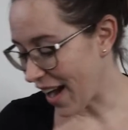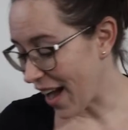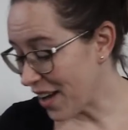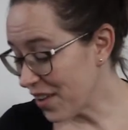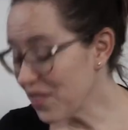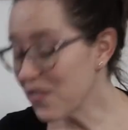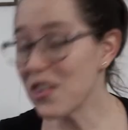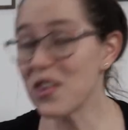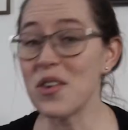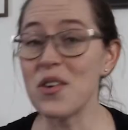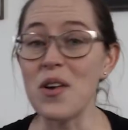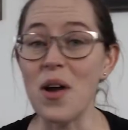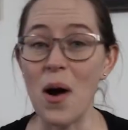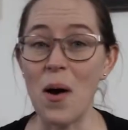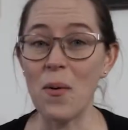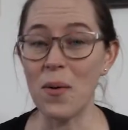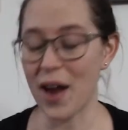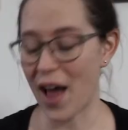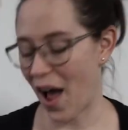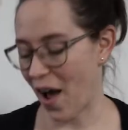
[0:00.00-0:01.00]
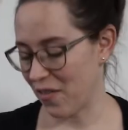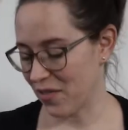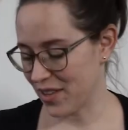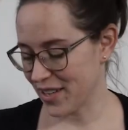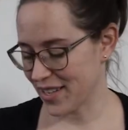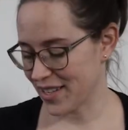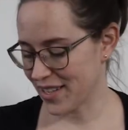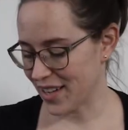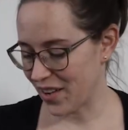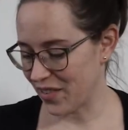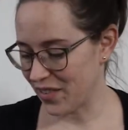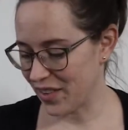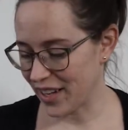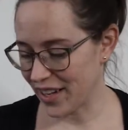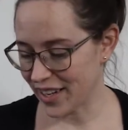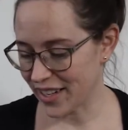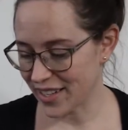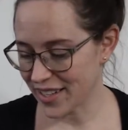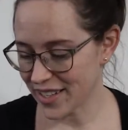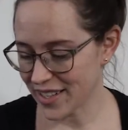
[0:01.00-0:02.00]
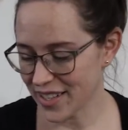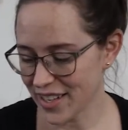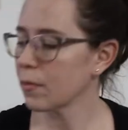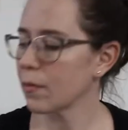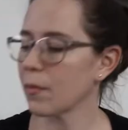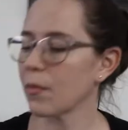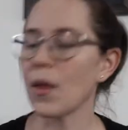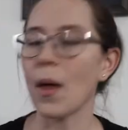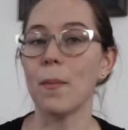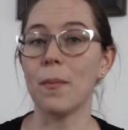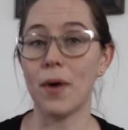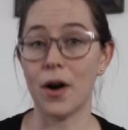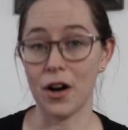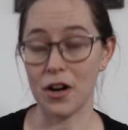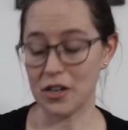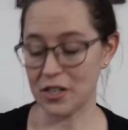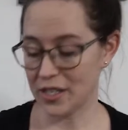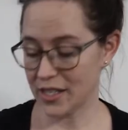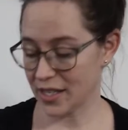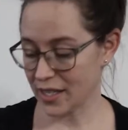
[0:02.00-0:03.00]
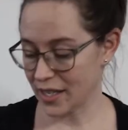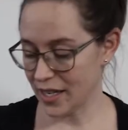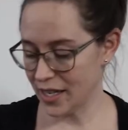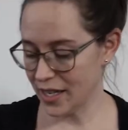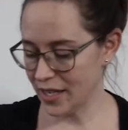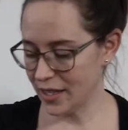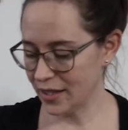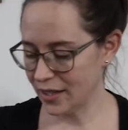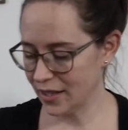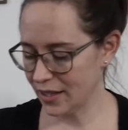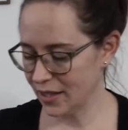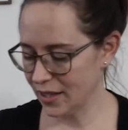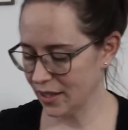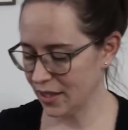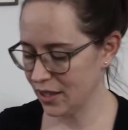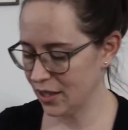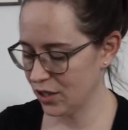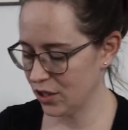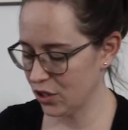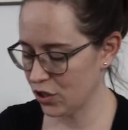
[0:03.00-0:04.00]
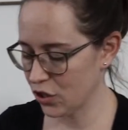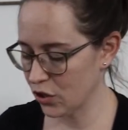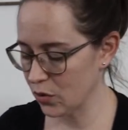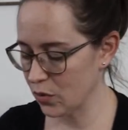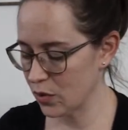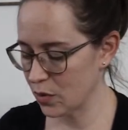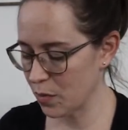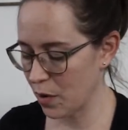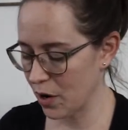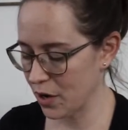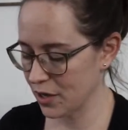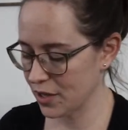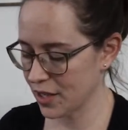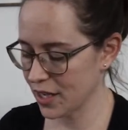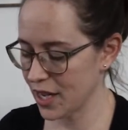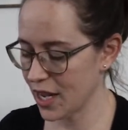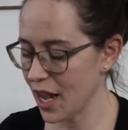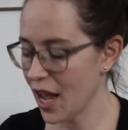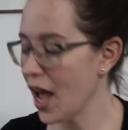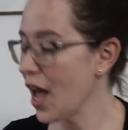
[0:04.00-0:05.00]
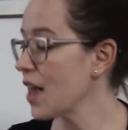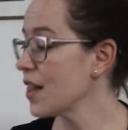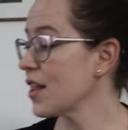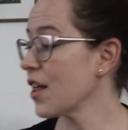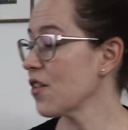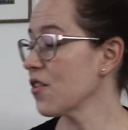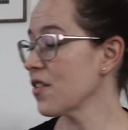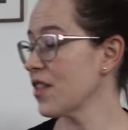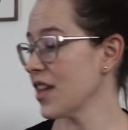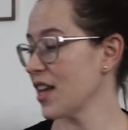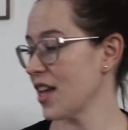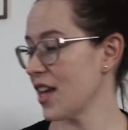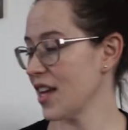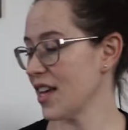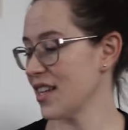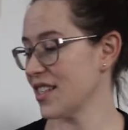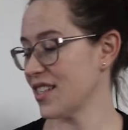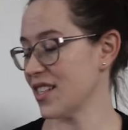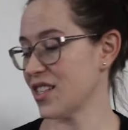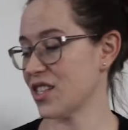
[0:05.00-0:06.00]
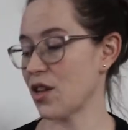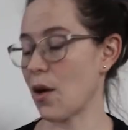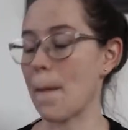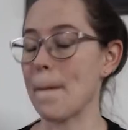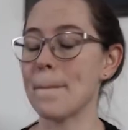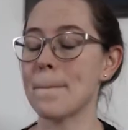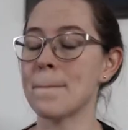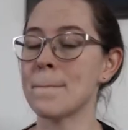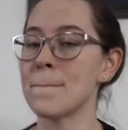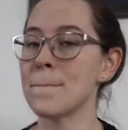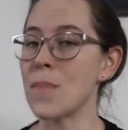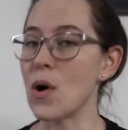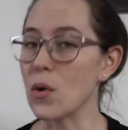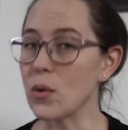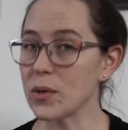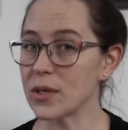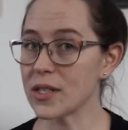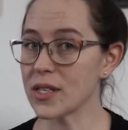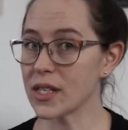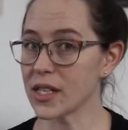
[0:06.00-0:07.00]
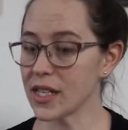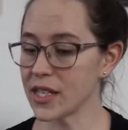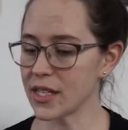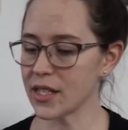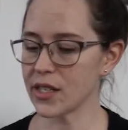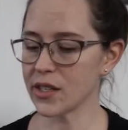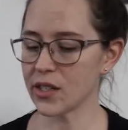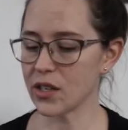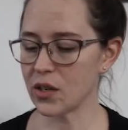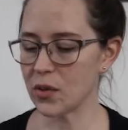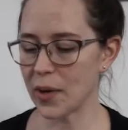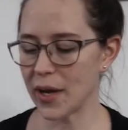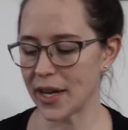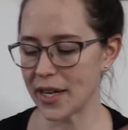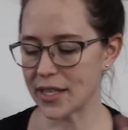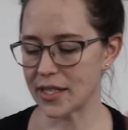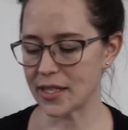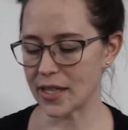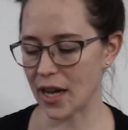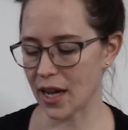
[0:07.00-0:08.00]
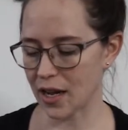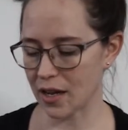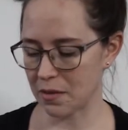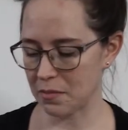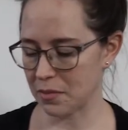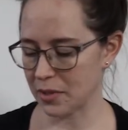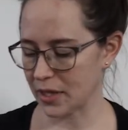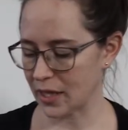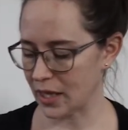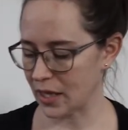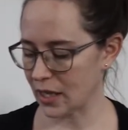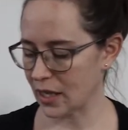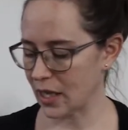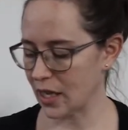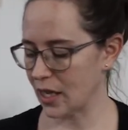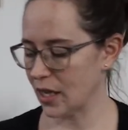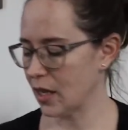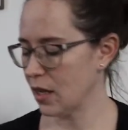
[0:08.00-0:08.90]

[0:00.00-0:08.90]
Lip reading: I don't even know what half this stuff is. Parsley, loose parsley. The other thing is it's mostly zero waste, not completely.